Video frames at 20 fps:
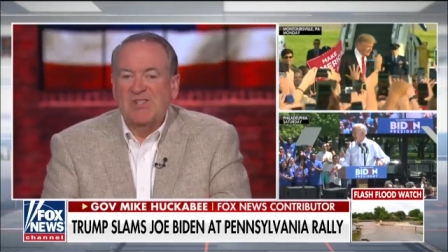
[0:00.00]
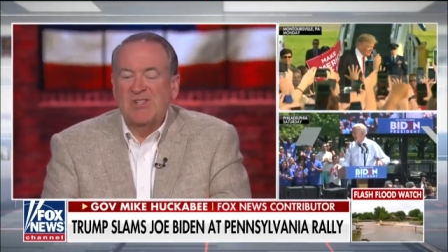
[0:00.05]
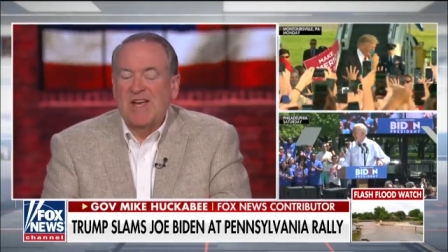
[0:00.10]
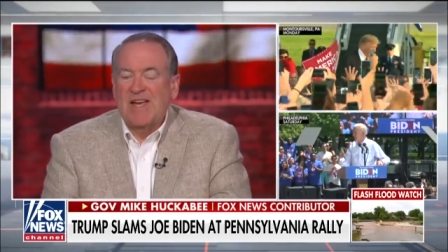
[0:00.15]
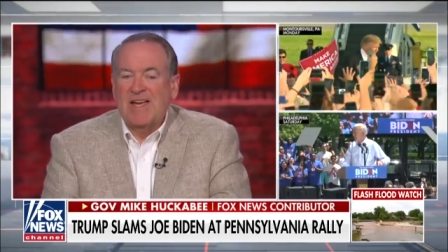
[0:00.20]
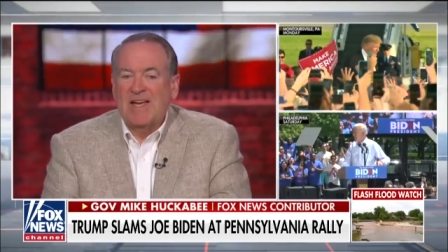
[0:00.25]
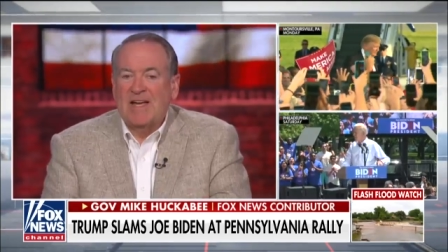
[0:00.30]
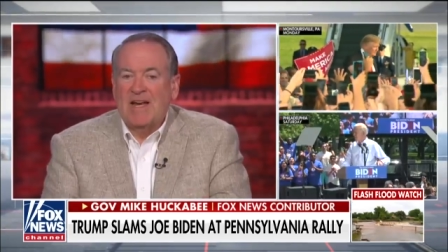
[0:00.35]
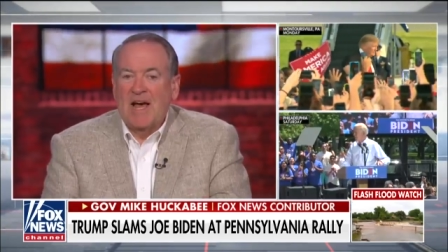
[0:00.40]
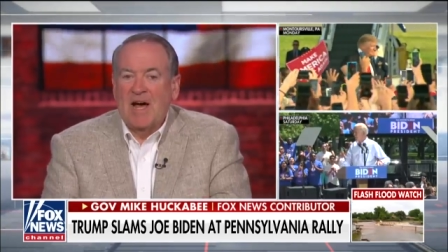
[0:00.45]

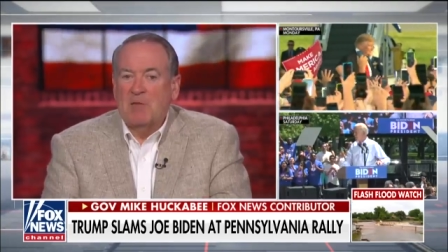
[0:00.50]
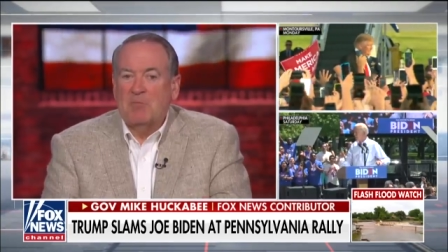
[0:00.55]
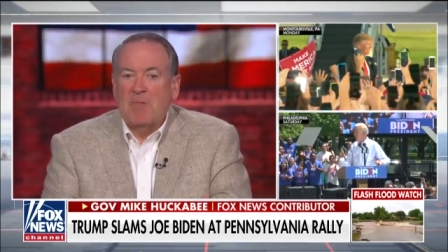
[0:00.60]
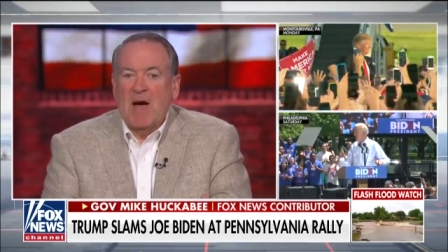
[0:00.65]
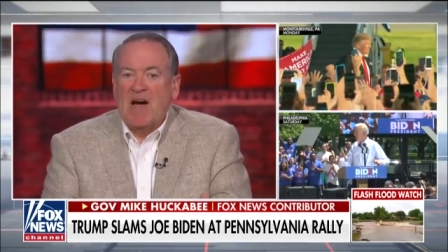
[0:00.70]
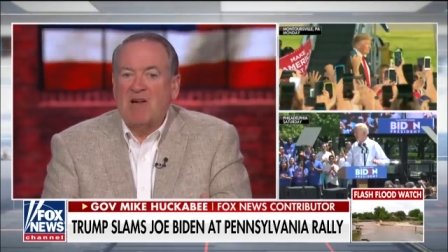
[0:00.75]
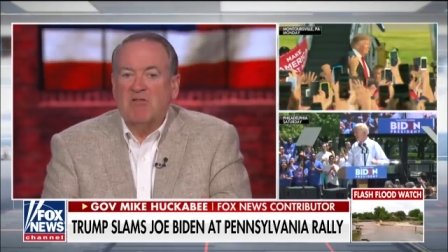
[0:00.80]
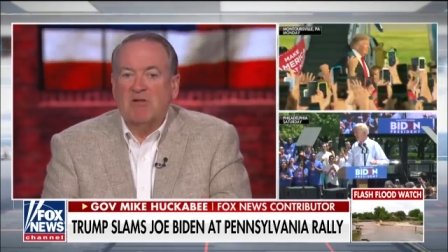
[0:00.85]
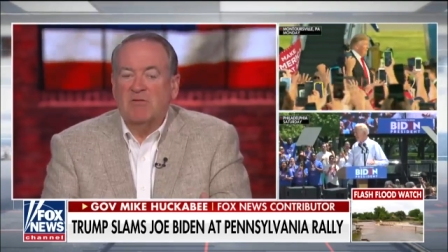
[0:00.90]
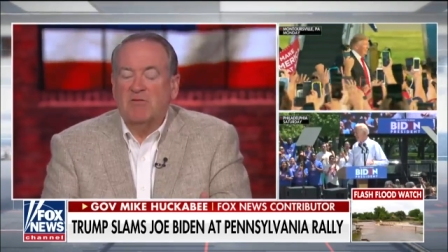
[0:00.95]
saying and how
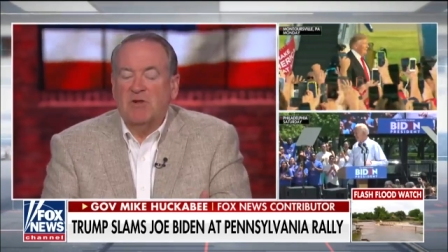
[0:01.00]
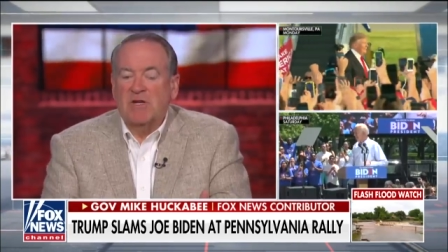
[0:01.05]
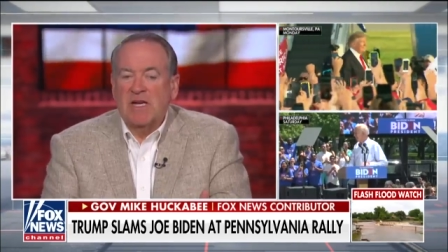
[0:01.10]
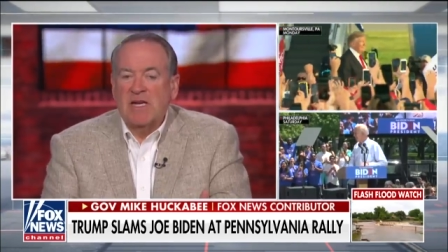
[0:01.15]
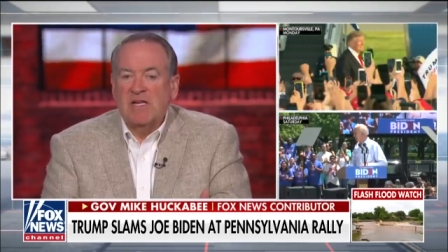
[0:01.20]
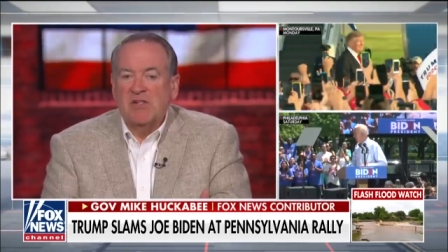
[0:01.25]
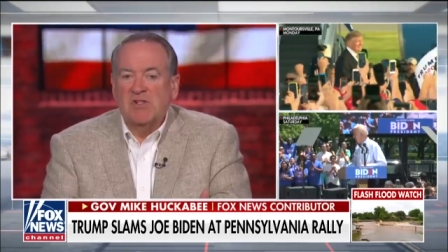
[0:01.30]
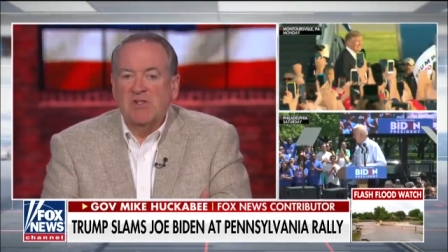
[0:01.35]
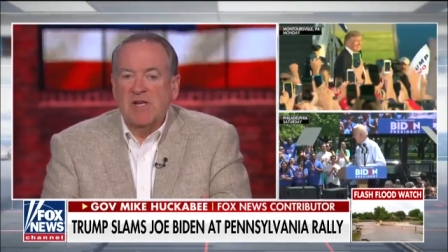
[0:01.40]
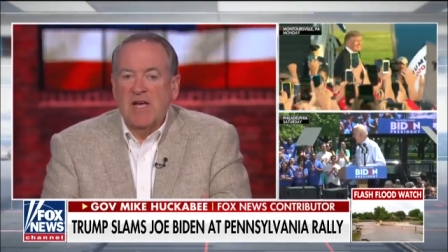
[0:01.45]
powerfully
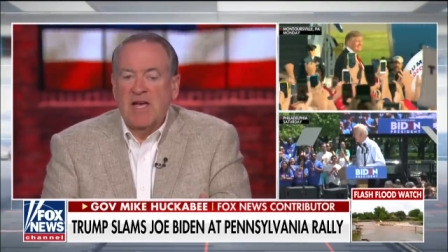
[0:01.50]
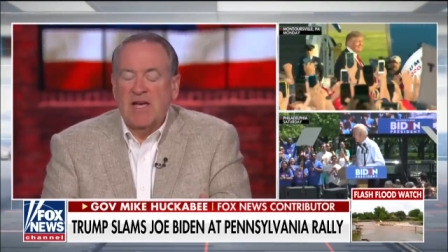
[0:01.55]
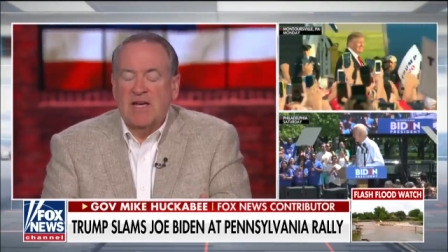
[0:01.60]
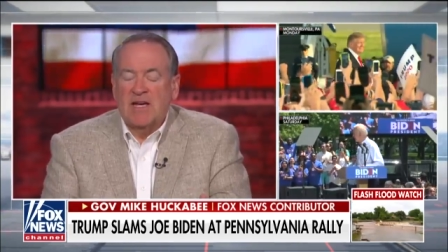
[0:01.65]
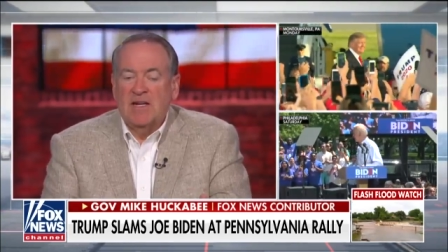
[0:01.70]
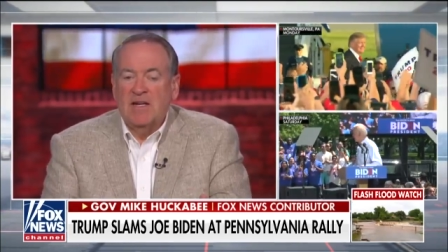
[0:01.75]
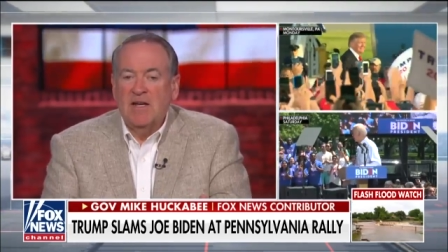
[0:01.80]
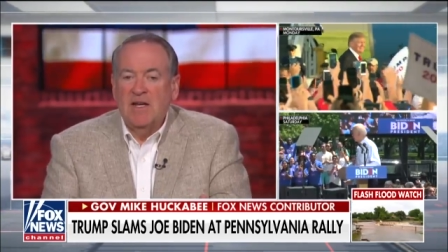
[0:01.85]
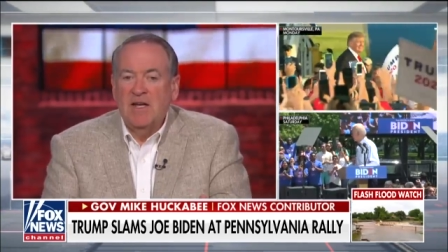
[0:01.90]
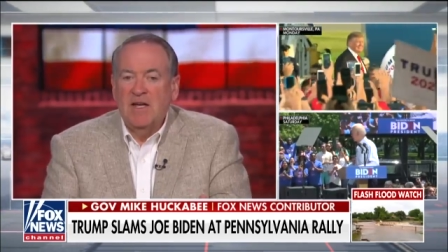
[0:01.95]
he's saying
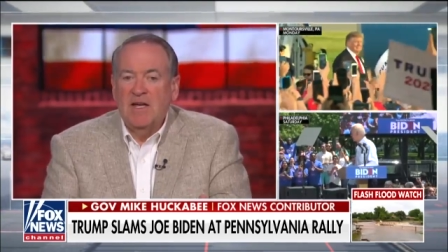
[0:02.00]
it.